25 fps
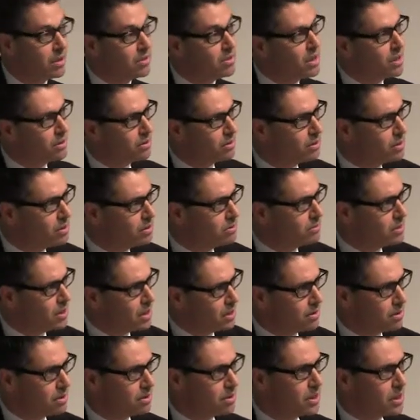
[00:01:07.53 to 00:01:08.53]
And the other,
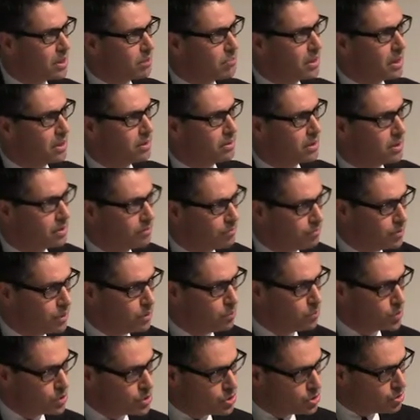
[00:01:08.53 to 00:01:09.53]
the other thing about
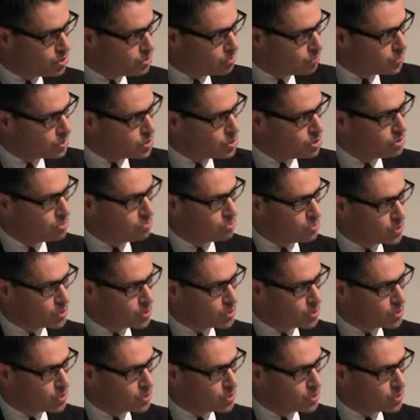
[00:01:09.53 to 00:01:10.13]
Netafim, which, which, you,